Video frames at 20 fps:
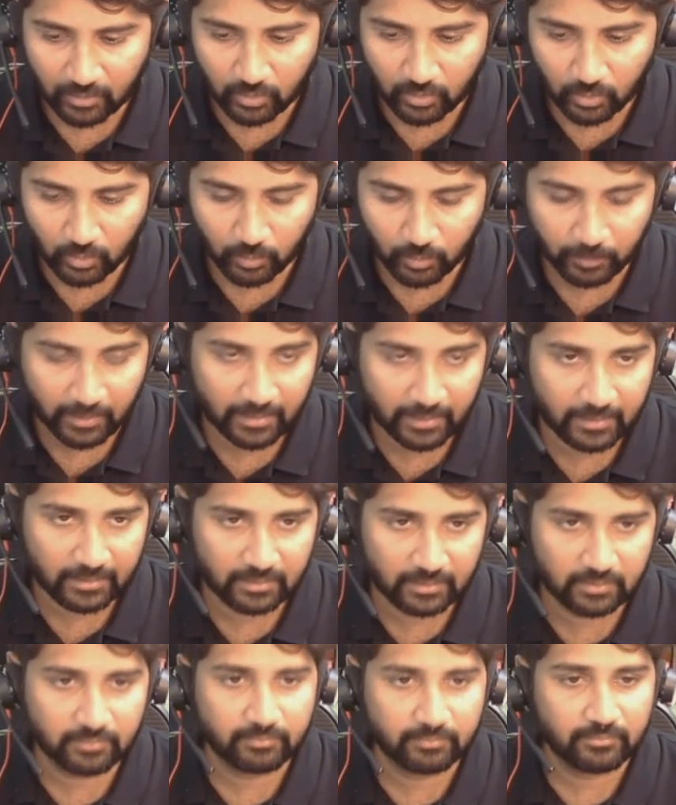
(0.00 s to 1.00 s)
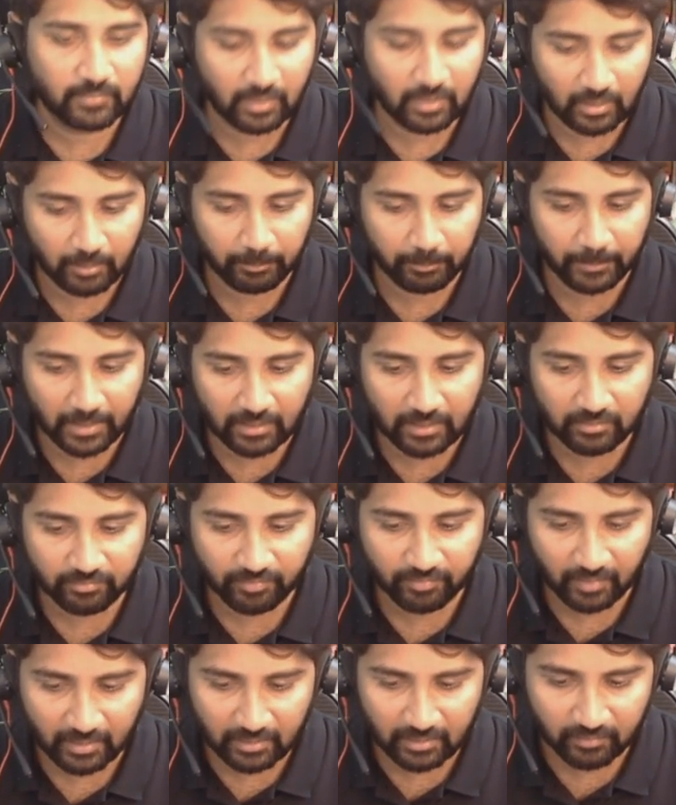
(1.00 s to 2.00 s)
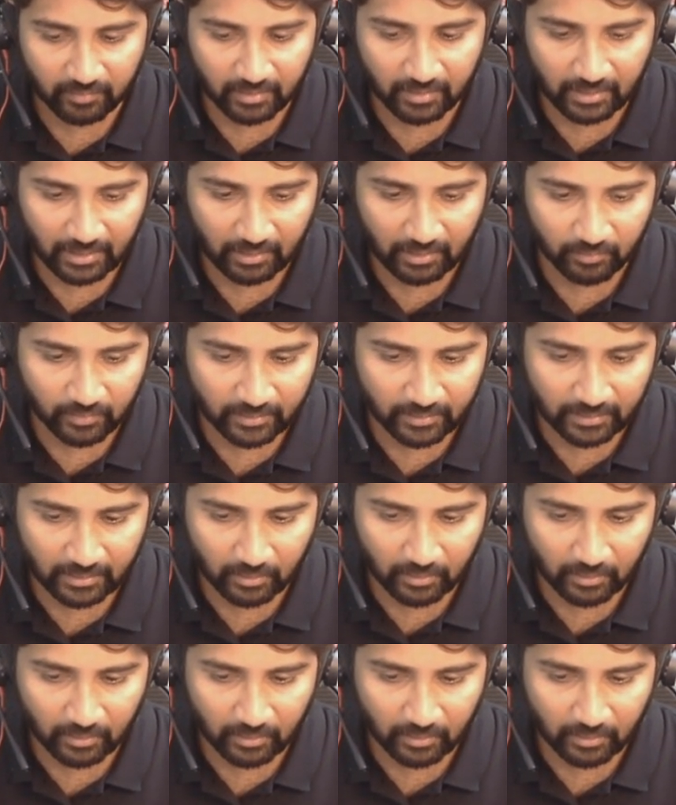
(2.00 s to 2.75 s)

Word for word: to my uh, main file where I have written a